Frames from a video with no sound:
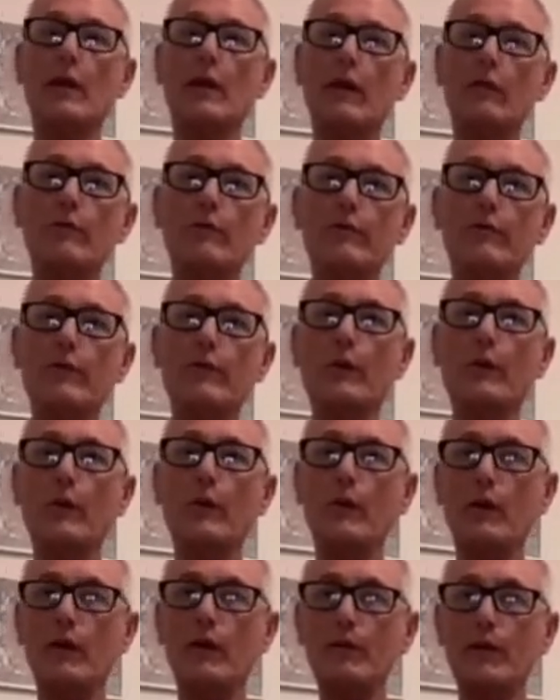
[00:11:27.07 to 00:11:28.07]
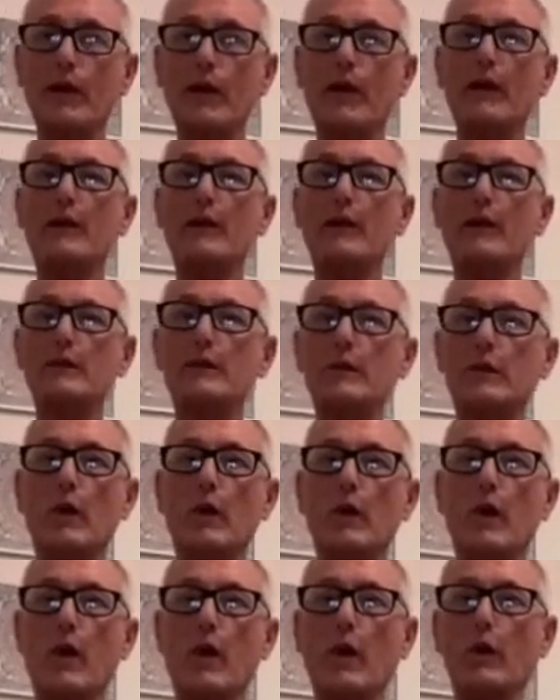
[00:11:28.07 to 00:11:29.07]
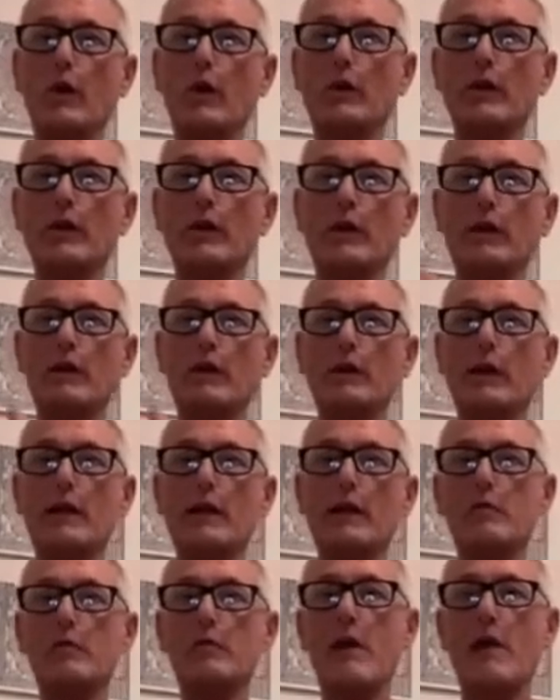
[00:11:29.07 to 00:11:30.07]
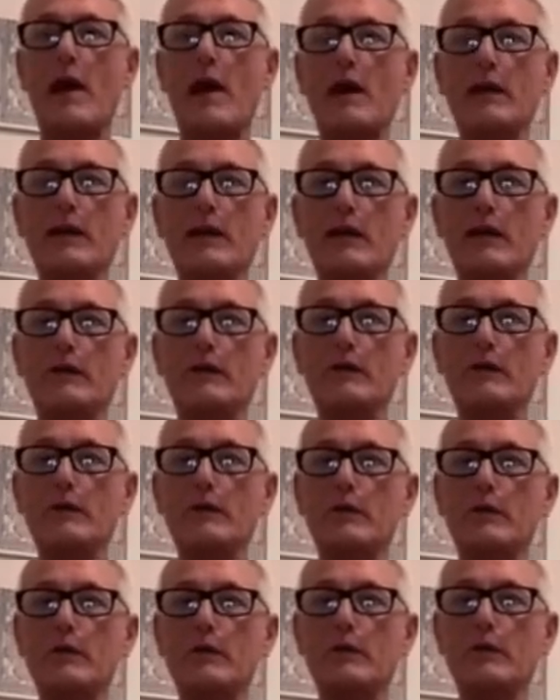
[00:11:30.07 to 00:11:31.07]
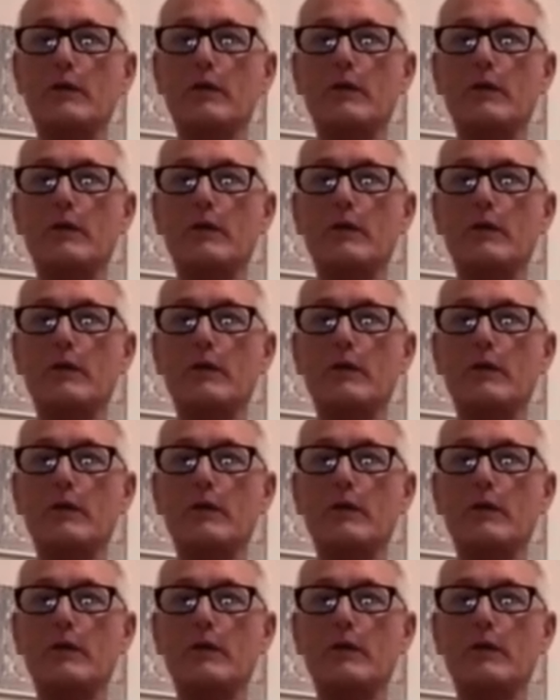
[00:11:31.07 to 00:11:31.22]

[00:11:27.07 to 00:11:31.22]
and 4 of kind of slowly getting back into